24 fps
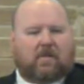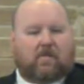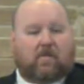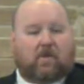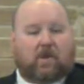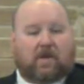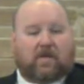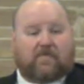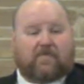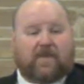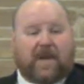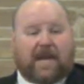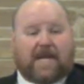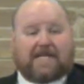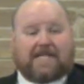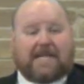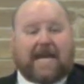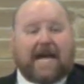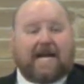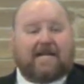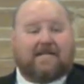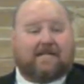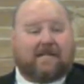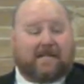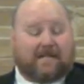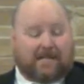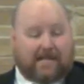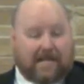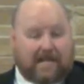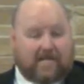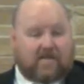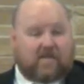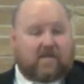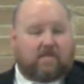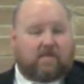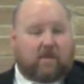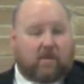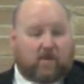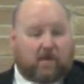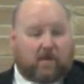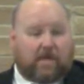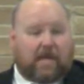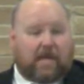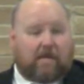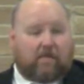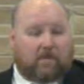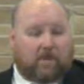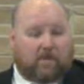What a fantastic testimony
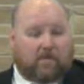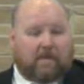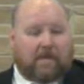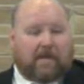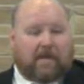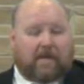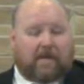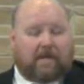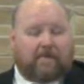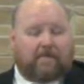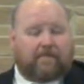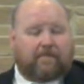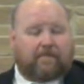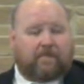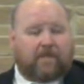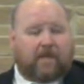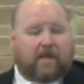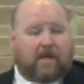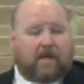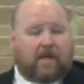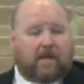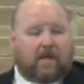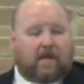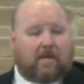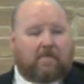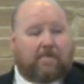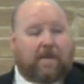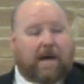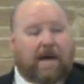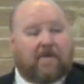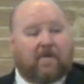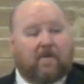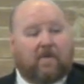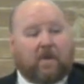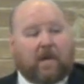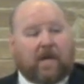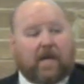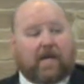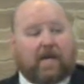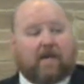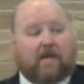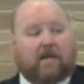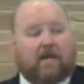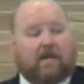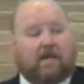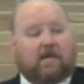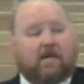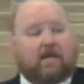that would be. By the
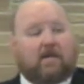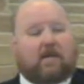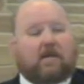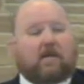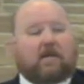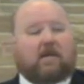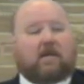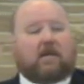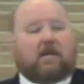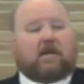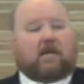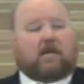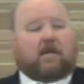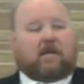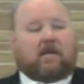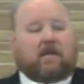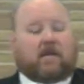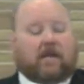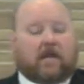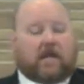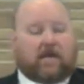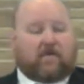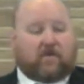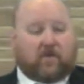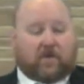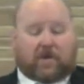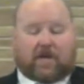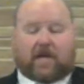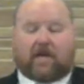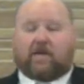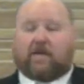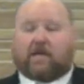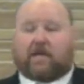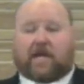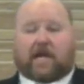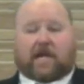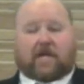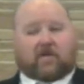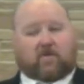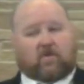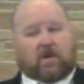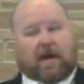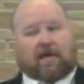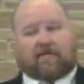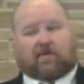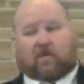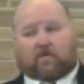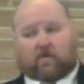way, if you're here today, you
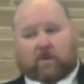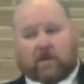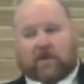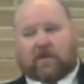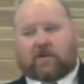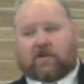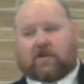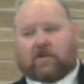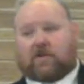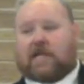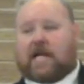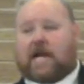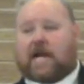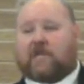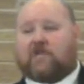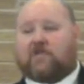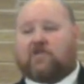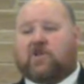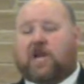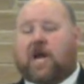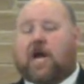haven't written your last